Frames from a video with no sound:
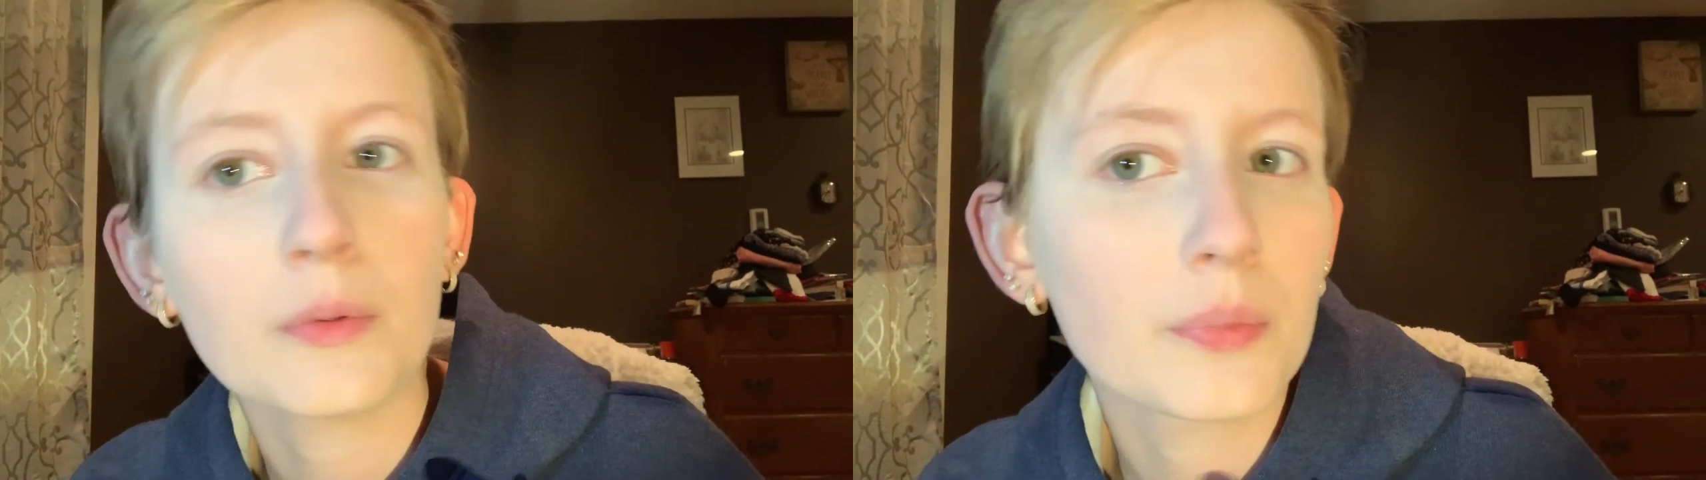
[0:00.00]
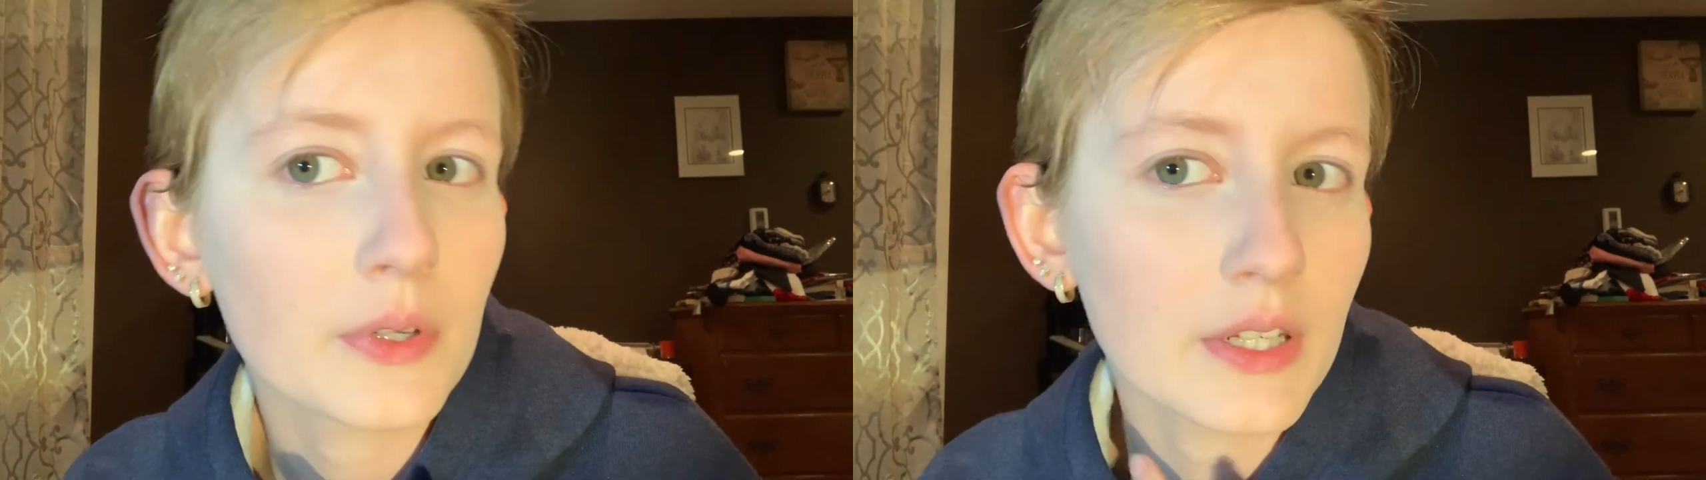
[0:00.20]

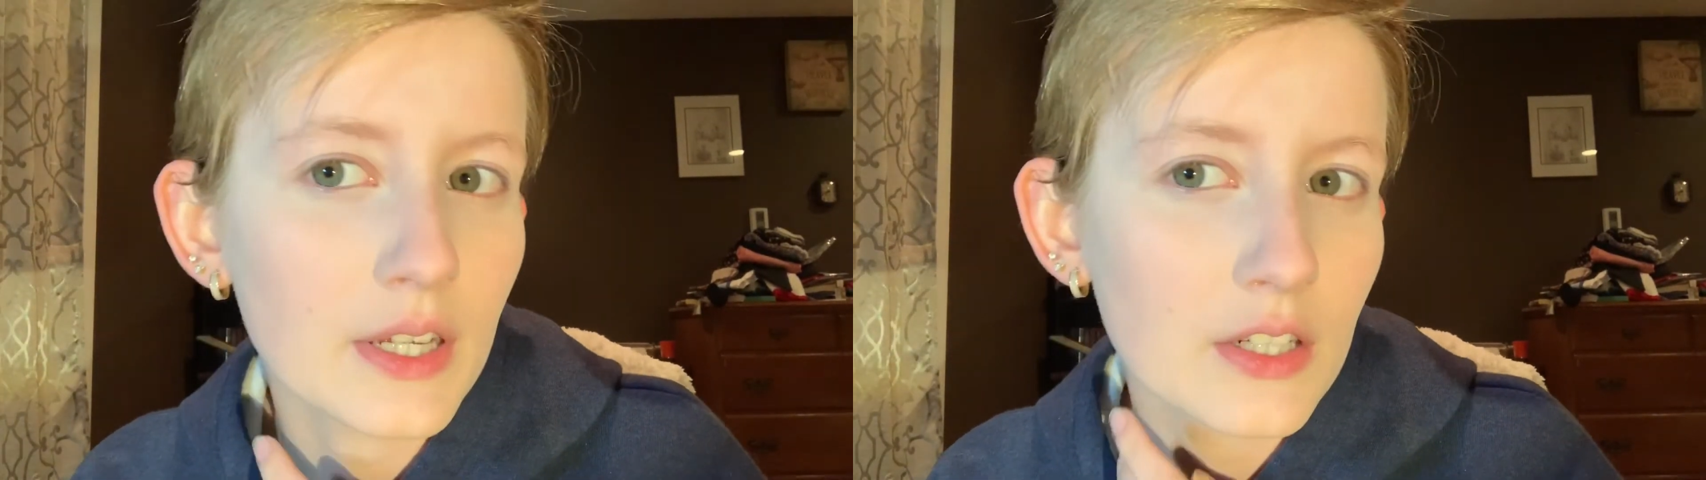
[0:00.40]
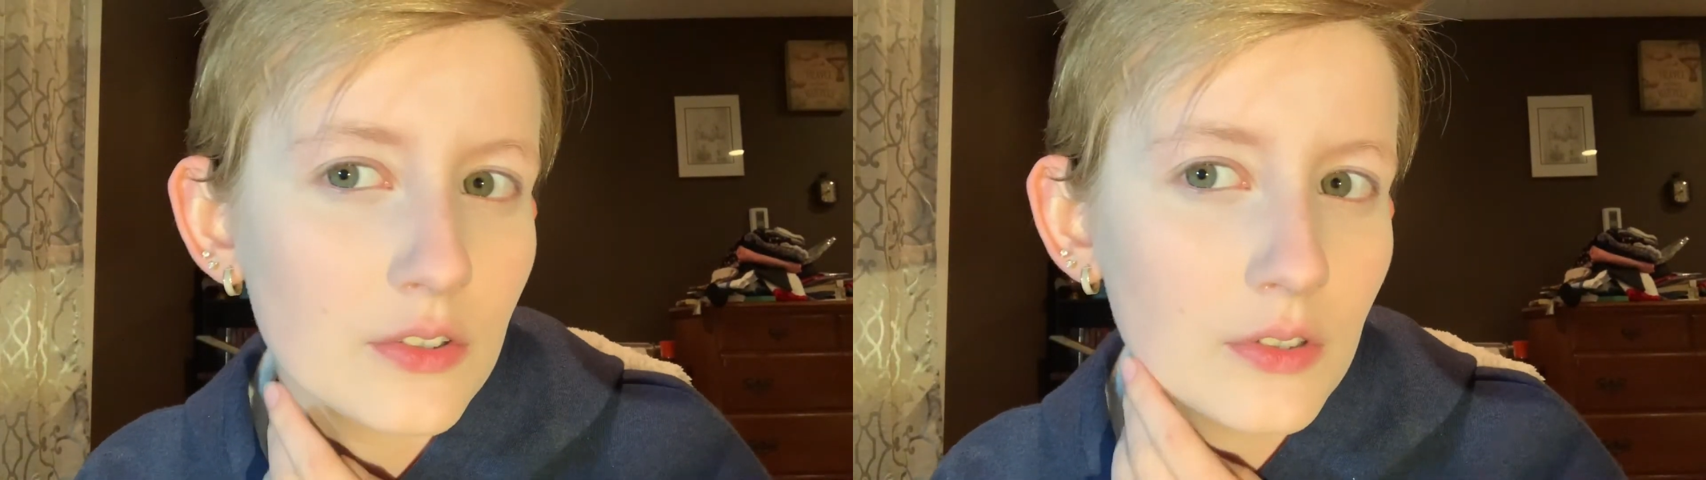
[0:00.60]
look pretty
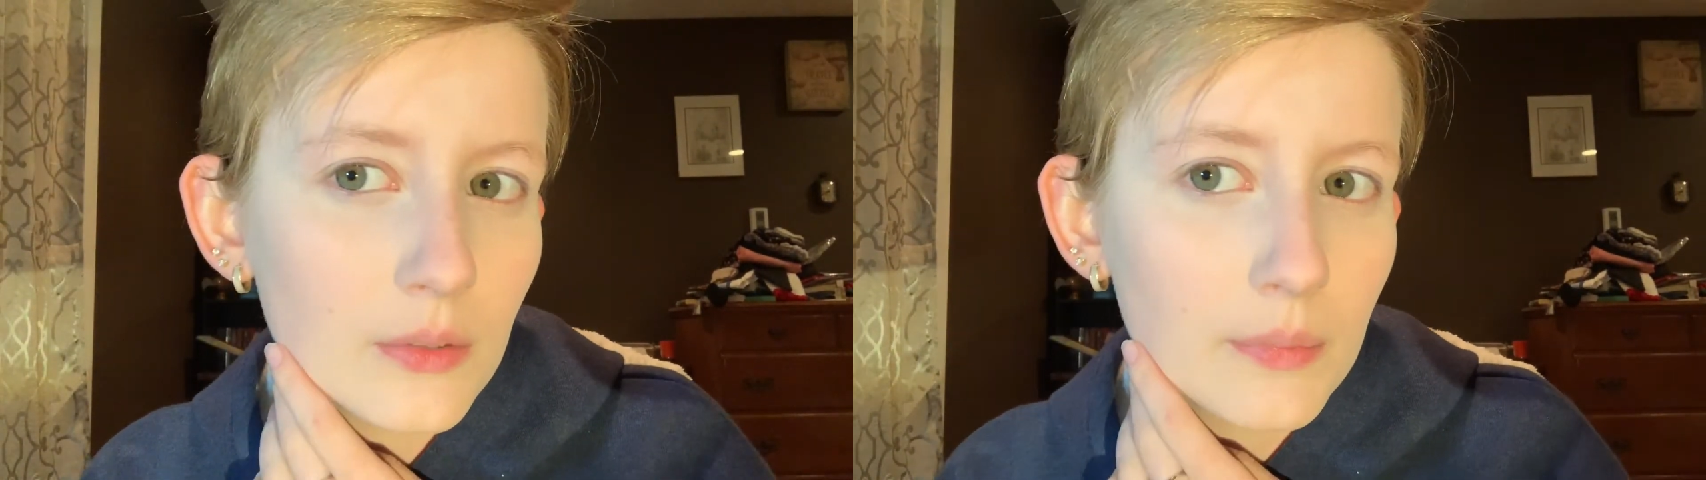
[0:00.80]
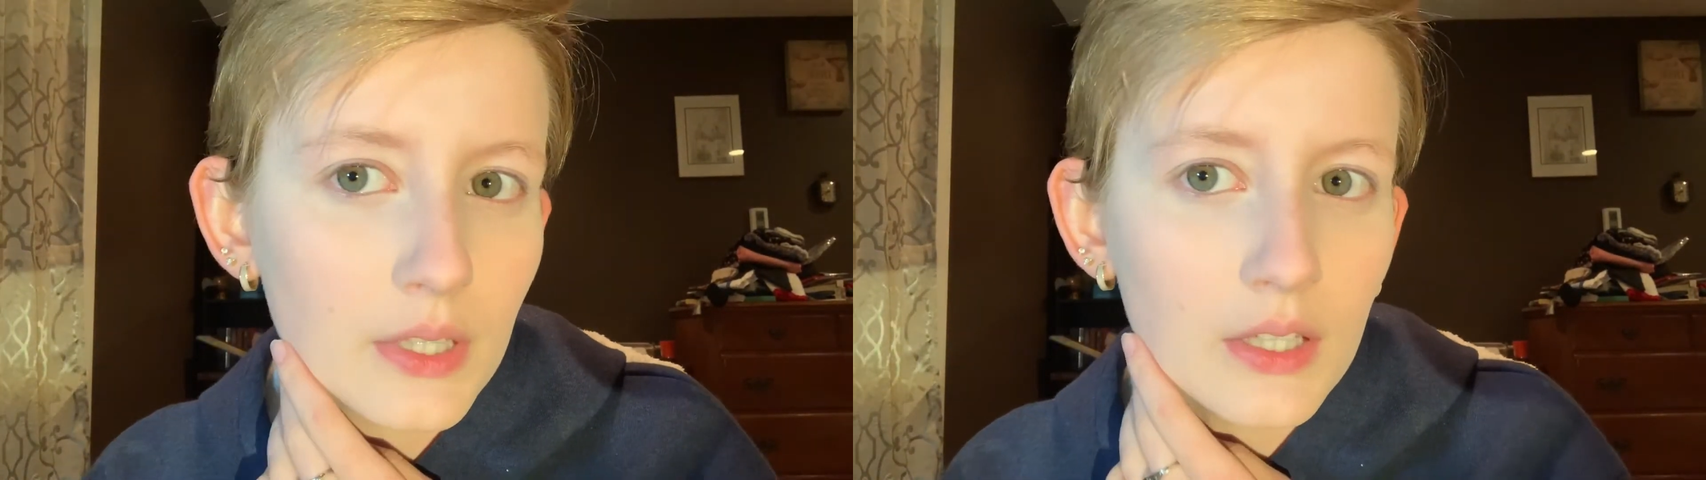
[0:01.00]
natural
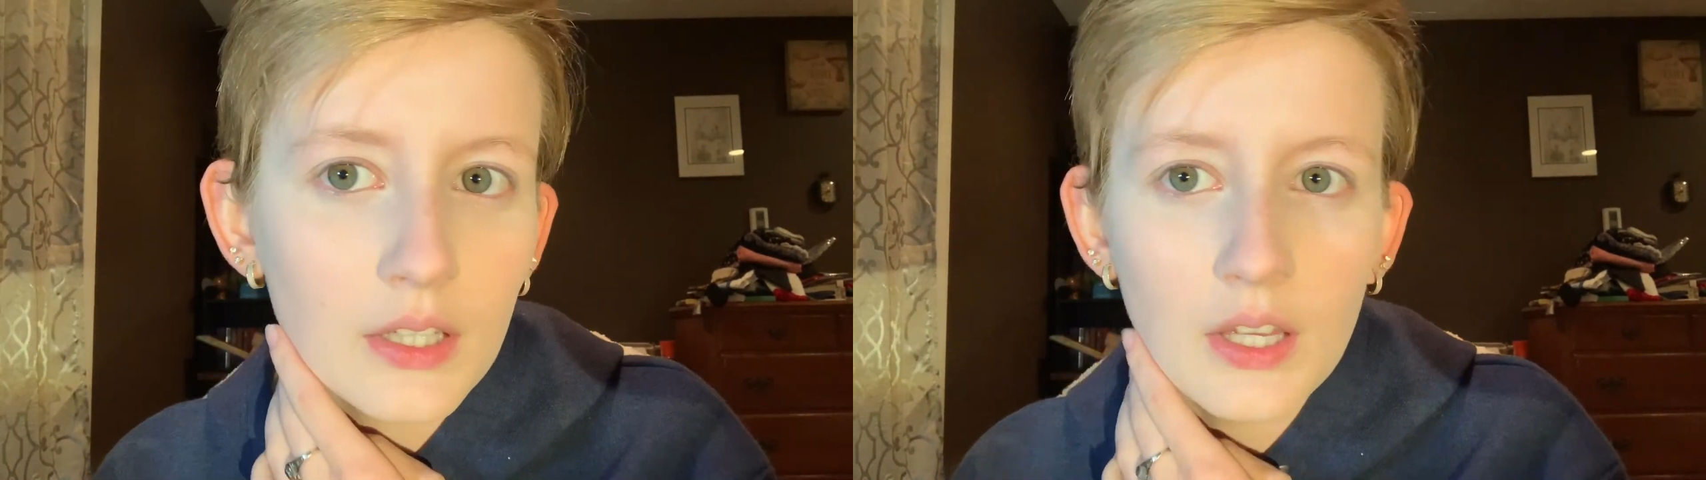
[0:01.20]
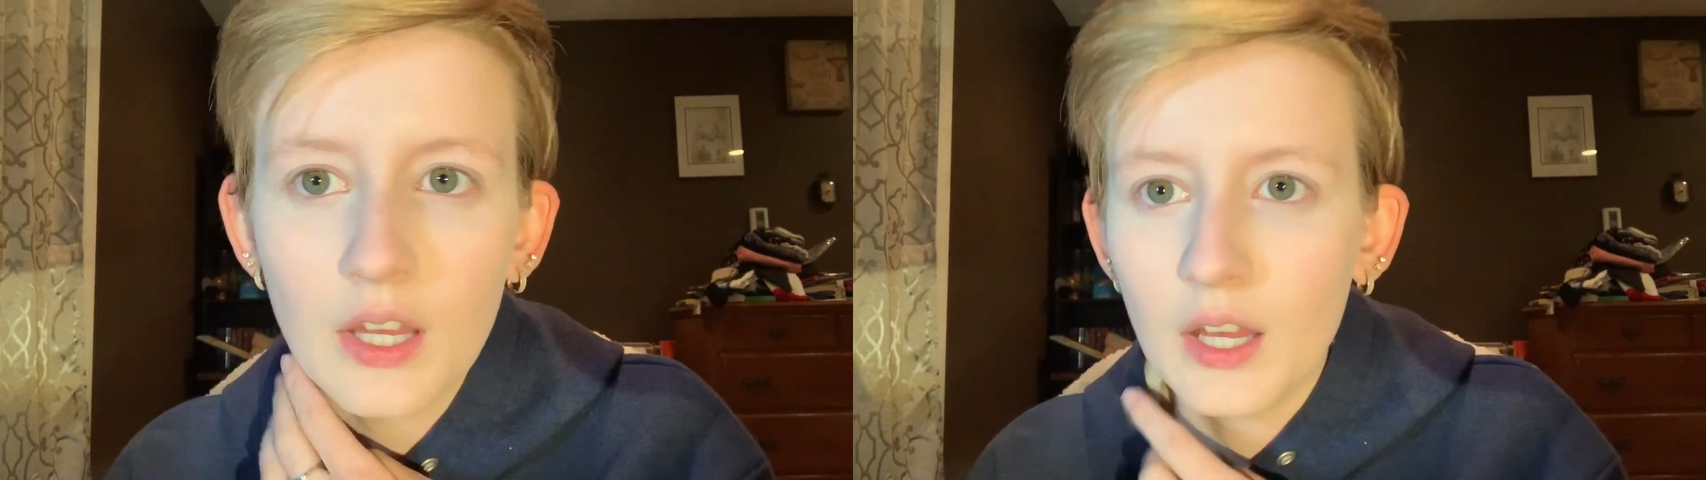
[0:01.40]
to me,